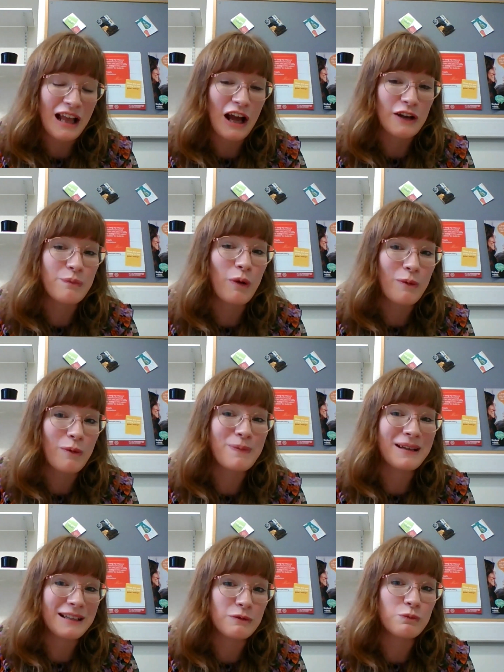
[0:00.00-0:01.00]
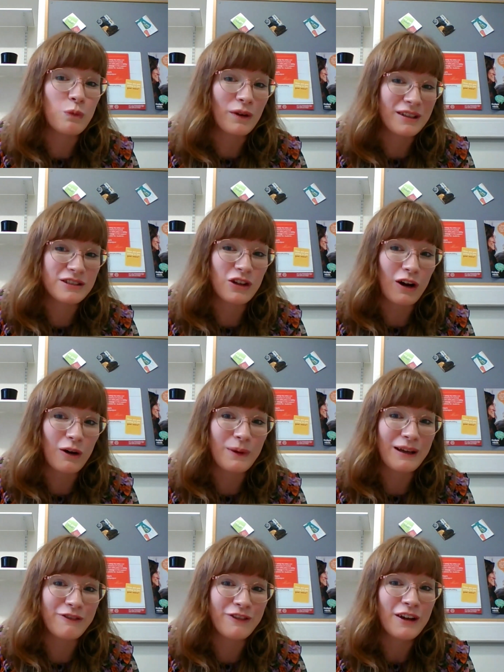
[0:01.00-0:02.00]
I'd probably want to start
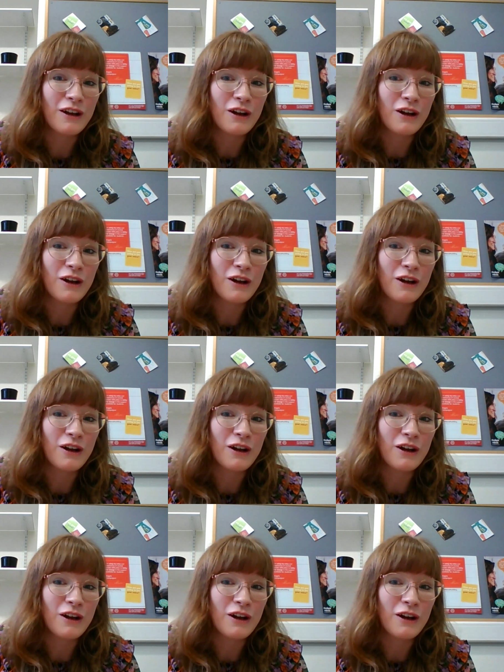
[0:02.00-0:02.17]
with,